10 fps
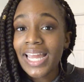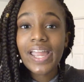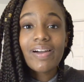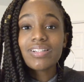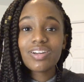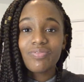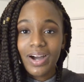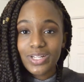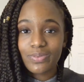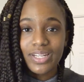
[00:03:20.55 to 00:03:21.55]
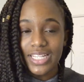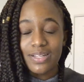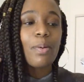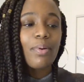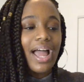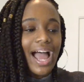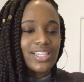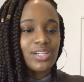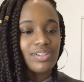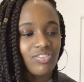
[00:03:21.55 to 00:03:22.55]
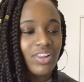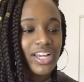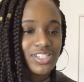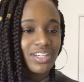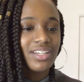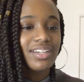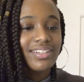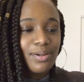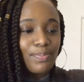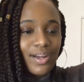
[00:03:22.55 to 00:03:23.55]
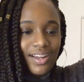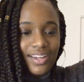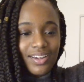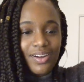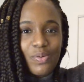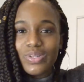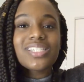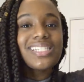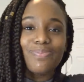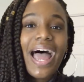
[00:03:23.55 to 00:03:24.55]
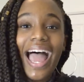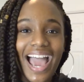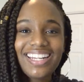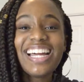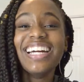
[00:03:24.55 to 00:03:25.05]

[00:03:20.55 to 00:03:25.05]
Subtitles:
It was a fun read, but after reflection, the book was just bad.